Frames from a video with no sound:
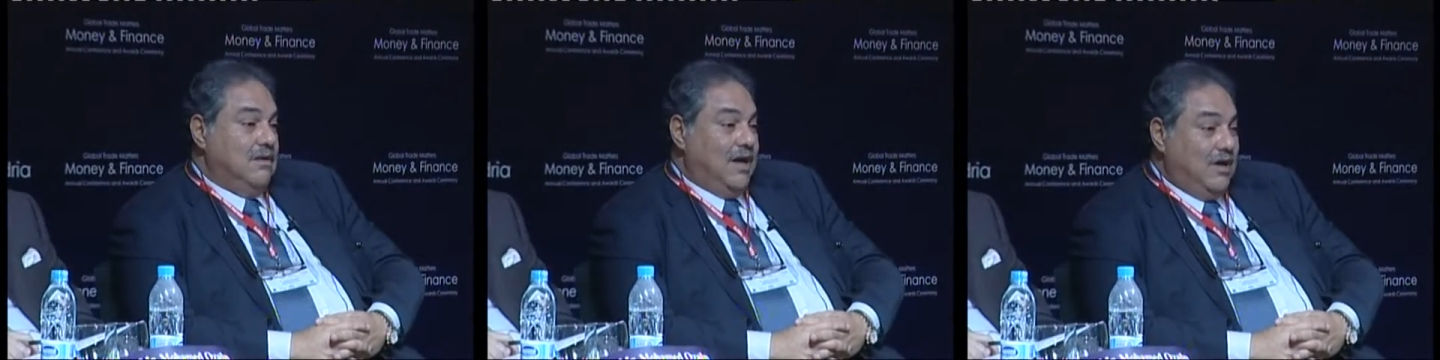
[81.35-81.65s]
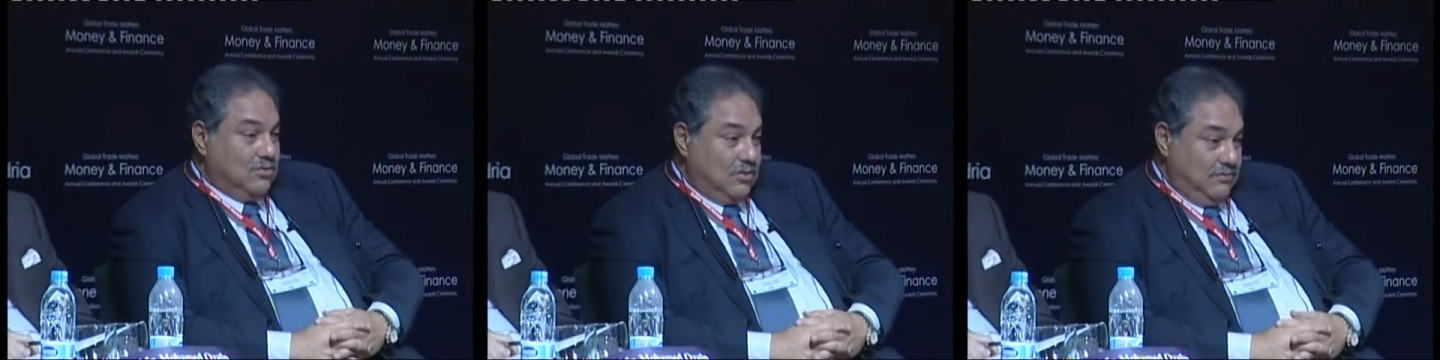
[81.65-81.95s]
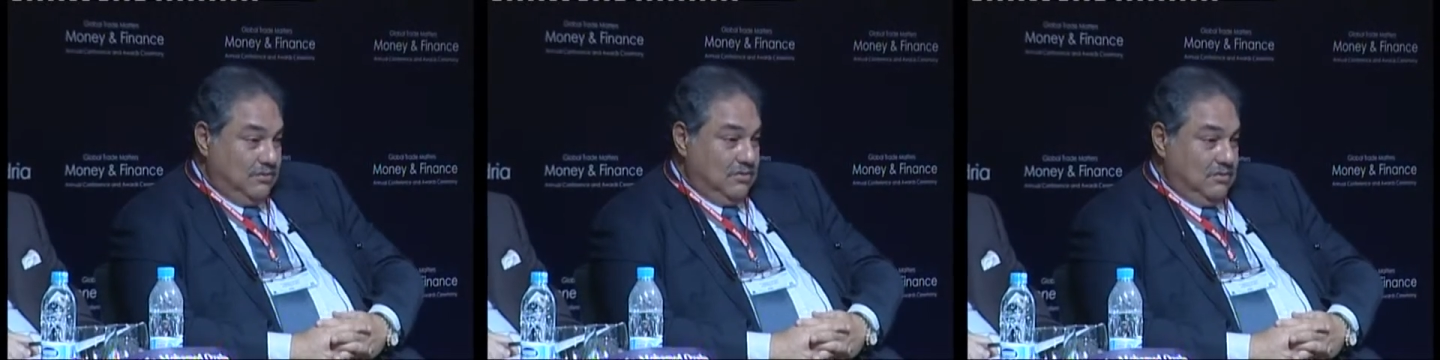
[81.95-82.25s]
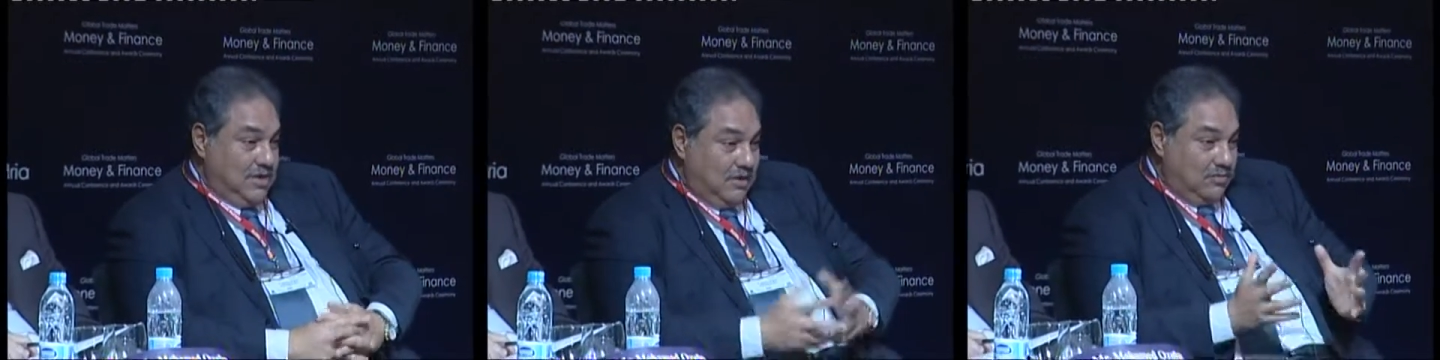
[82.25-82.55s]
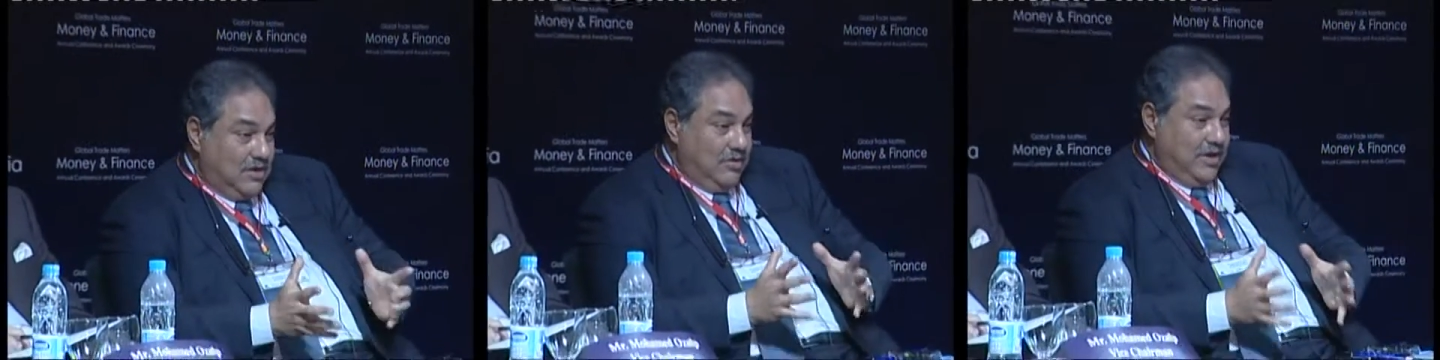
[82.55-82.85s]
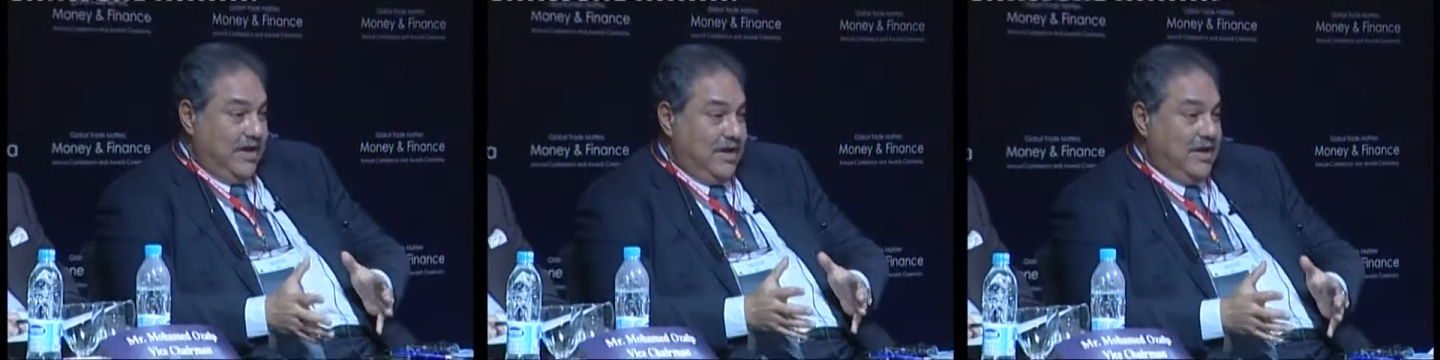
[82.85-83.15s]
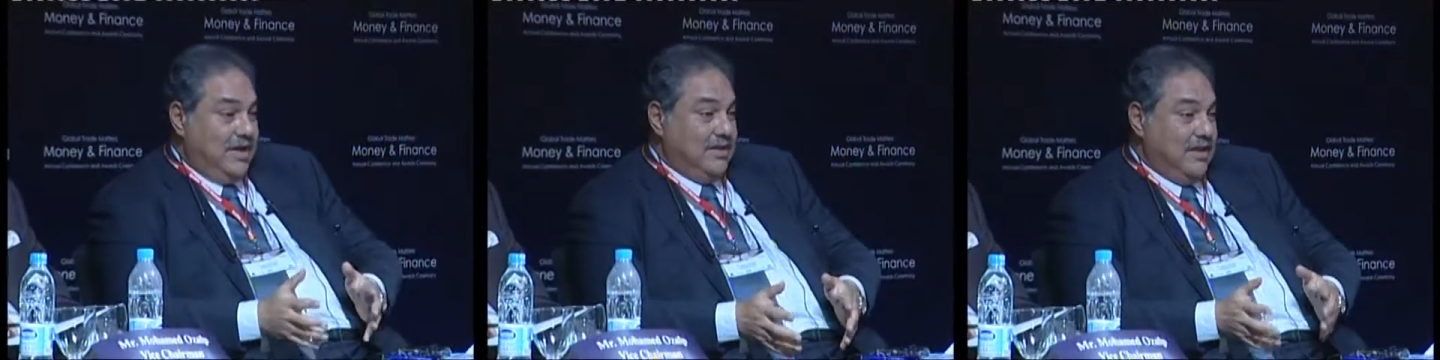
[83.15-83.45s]
out of downtown
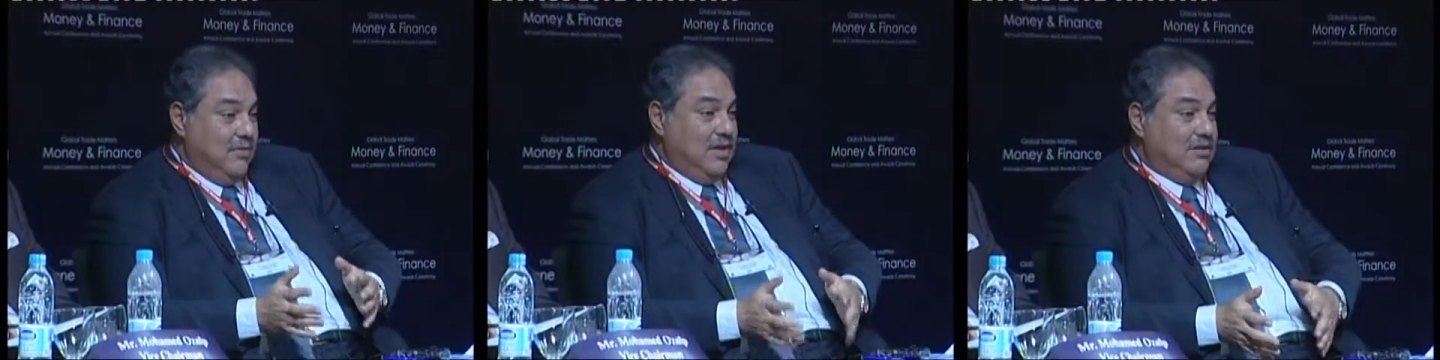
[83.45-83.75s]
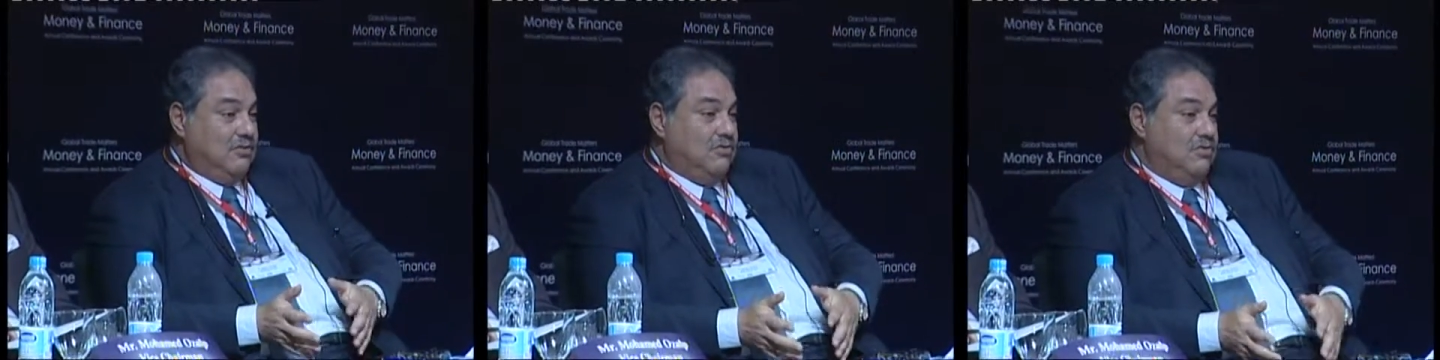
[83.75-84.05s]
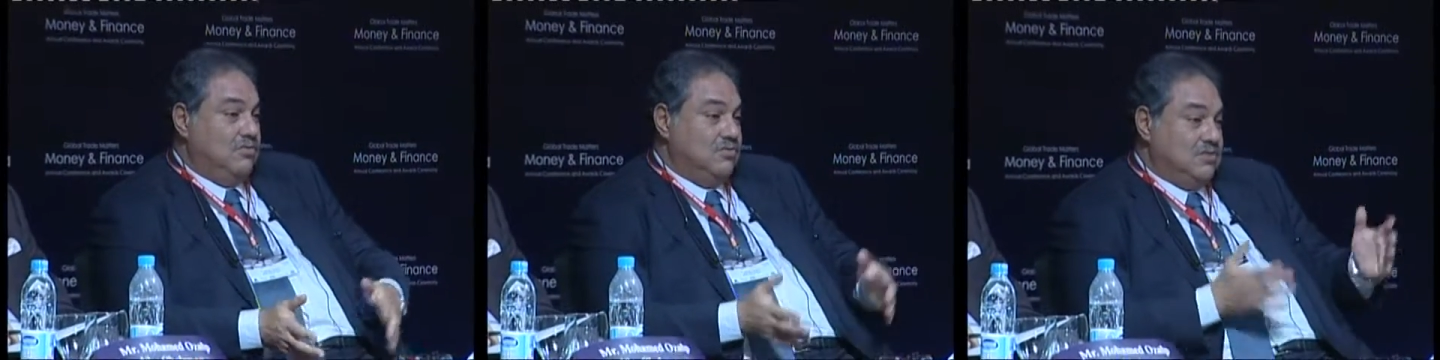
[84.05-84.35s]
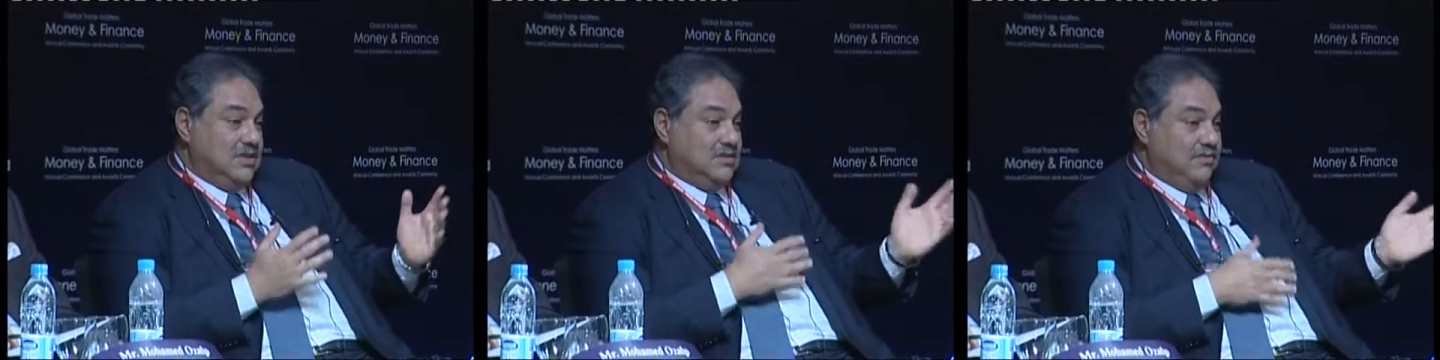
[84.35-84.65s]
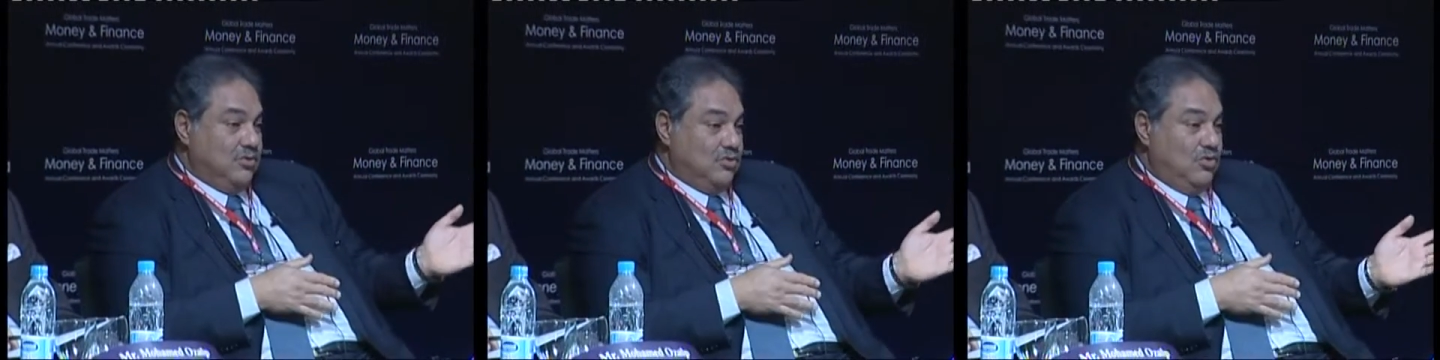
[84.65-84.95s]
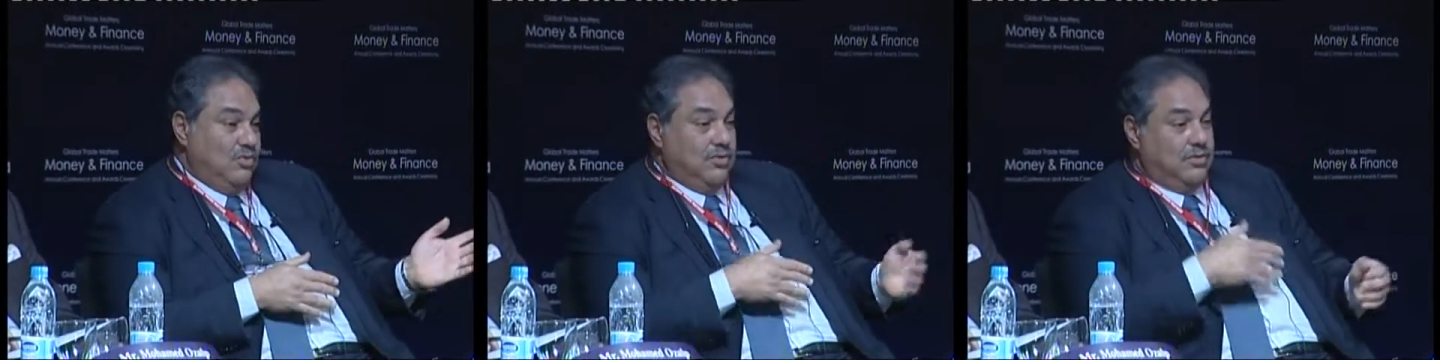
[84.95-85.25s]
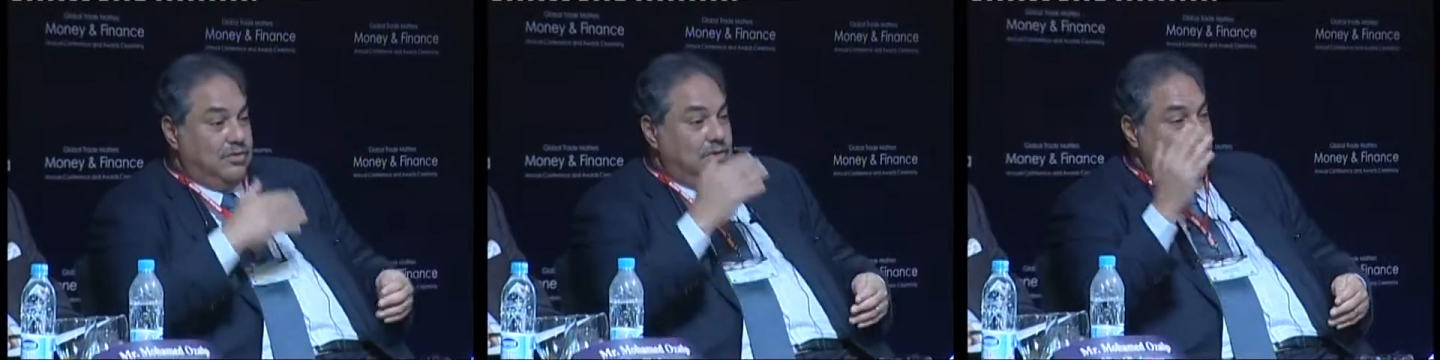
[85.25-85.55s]
area and they went to 6th of October
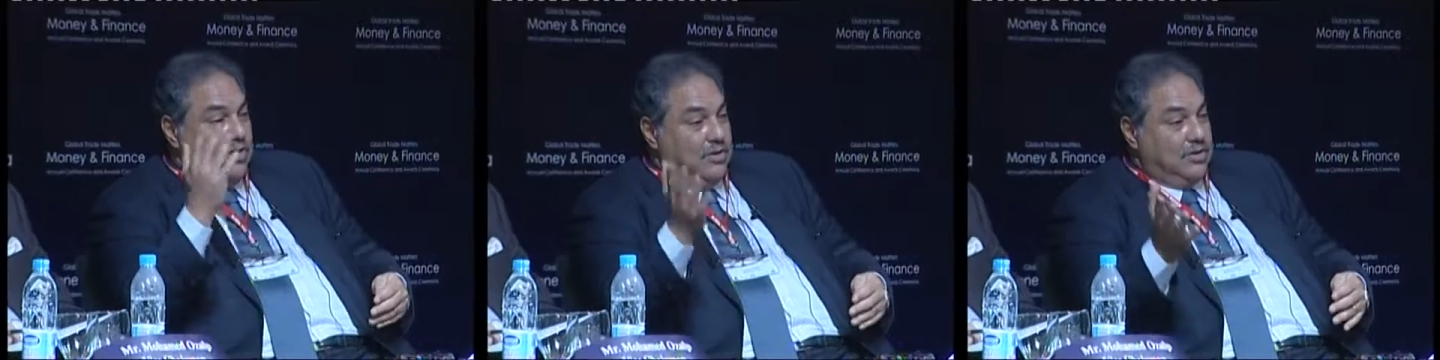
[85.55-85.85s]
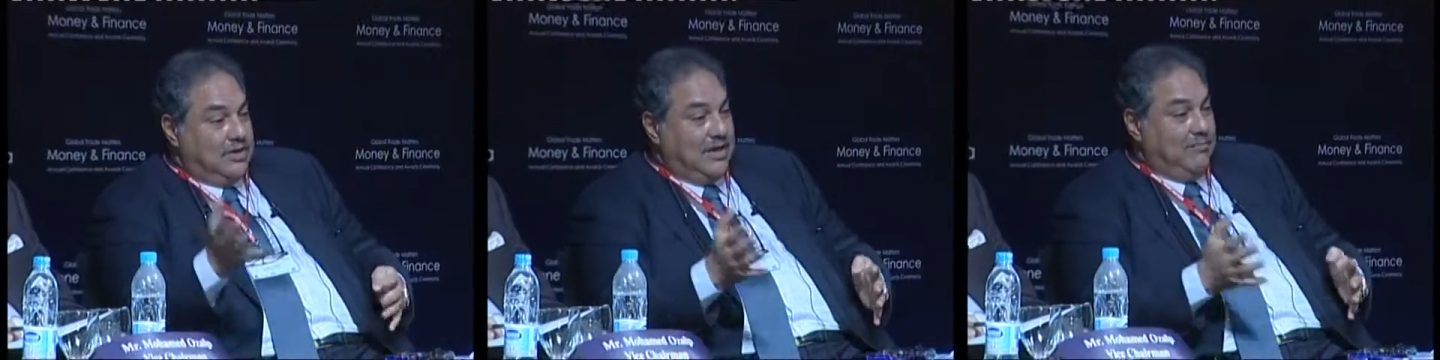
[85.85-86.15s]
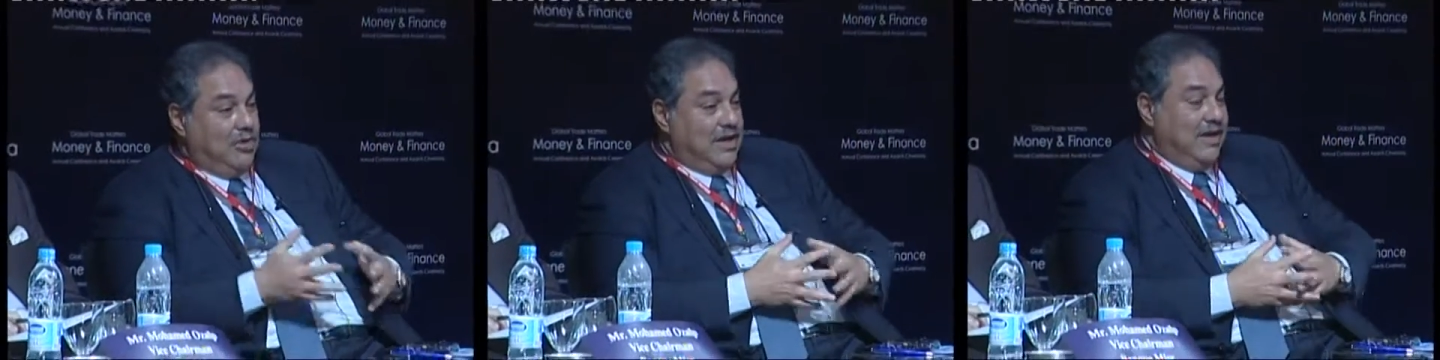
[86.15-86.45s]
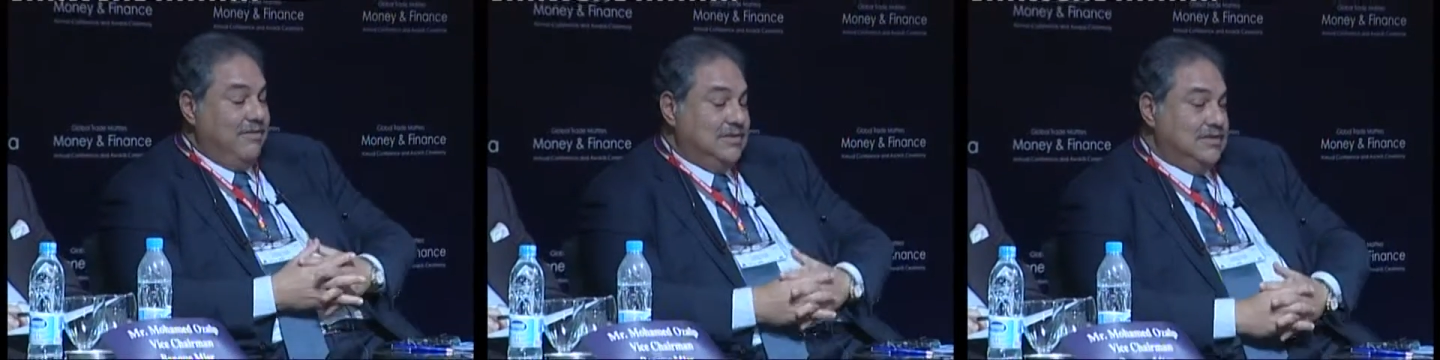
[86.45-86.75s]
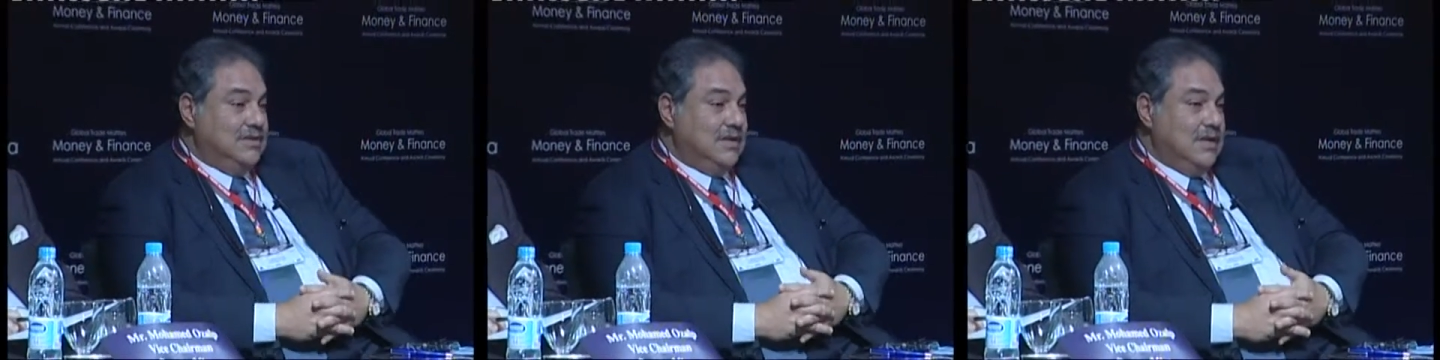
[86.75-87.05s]
or Gamal al-Khamis.